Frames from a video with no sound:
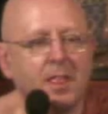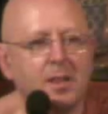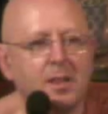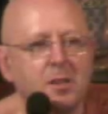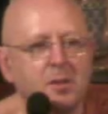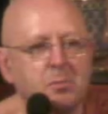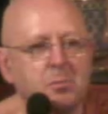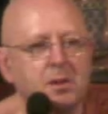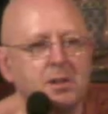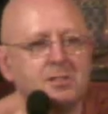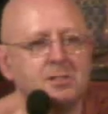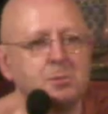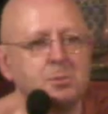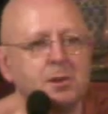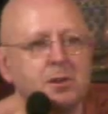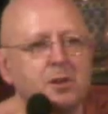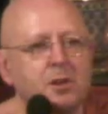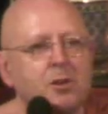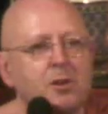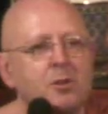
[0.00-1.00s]
But he
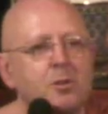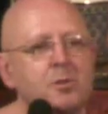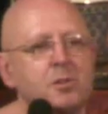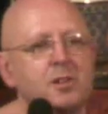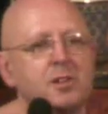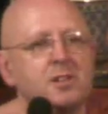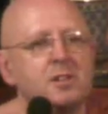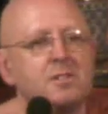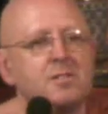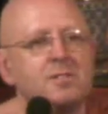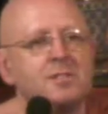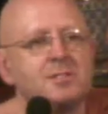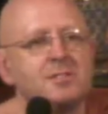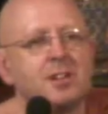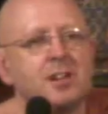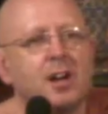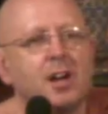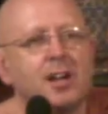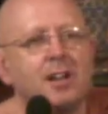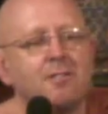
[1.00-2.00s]
spent a whole year of his
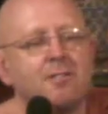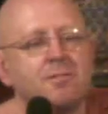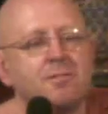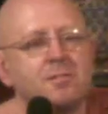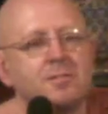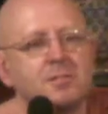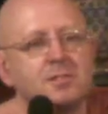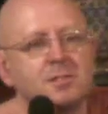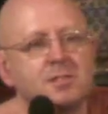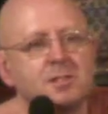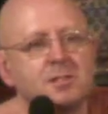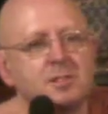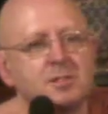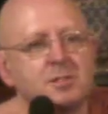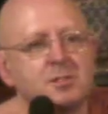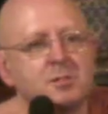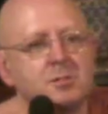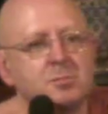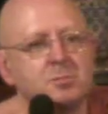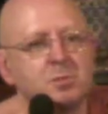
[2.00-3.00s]
life
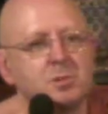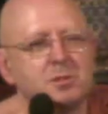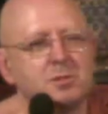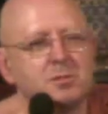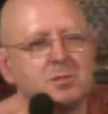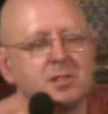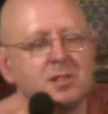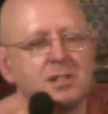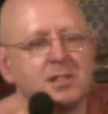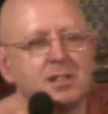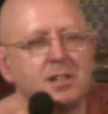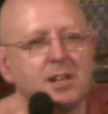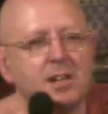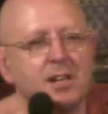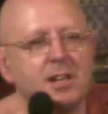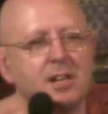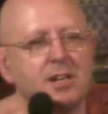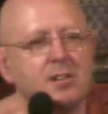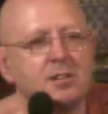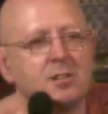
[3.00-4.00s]
building
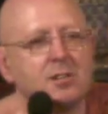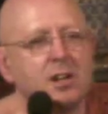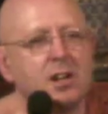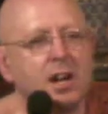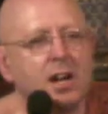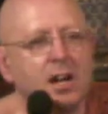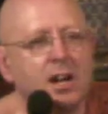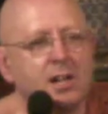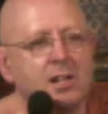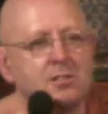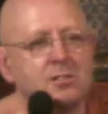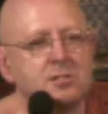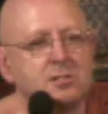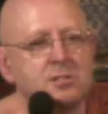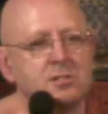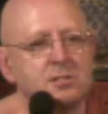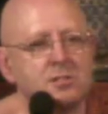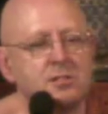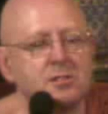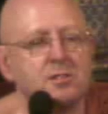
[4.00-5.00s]
a little hut
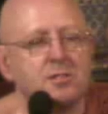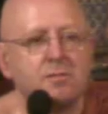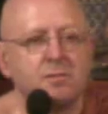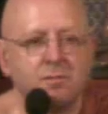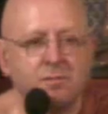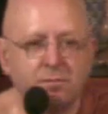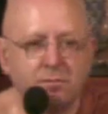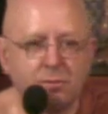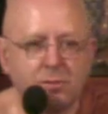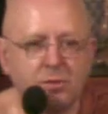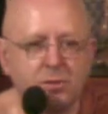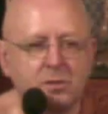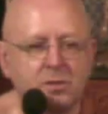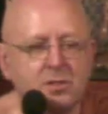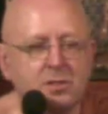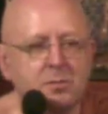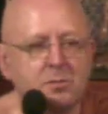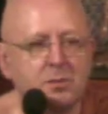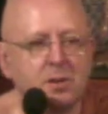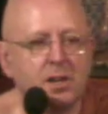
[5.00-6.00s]

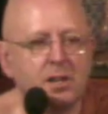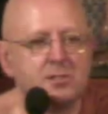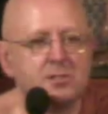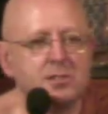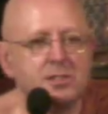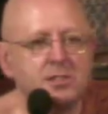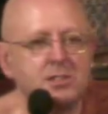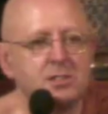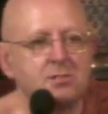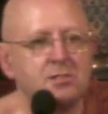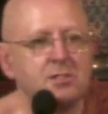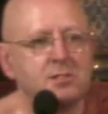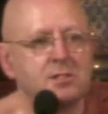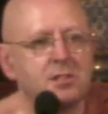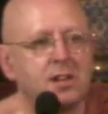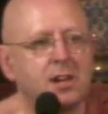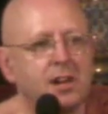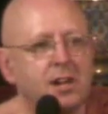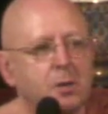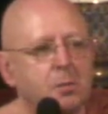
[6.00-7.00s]
for our teacher in
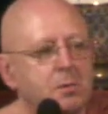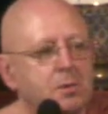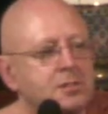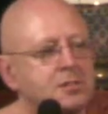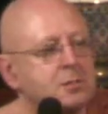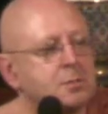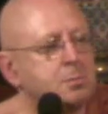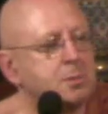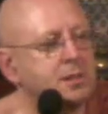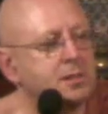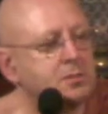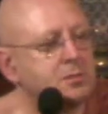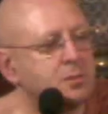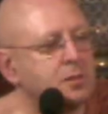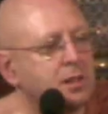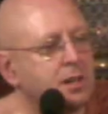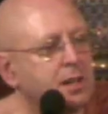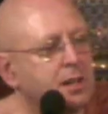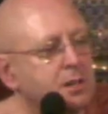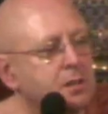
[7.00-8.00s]
Thailand, but a special
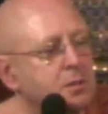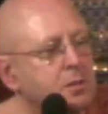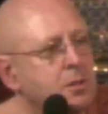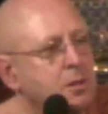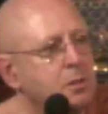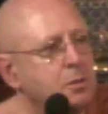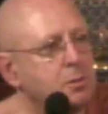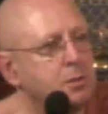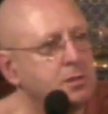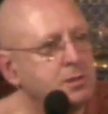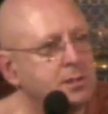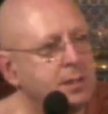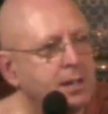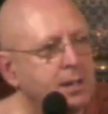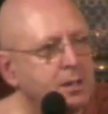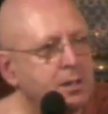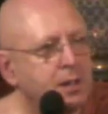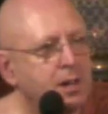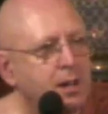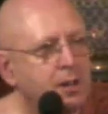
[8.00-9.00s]
hut which
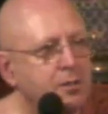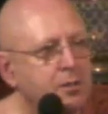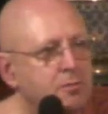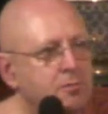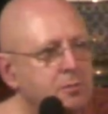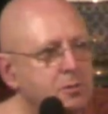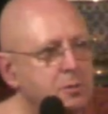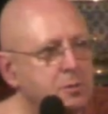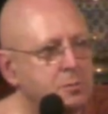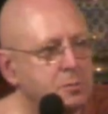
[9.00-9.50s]
had other rooms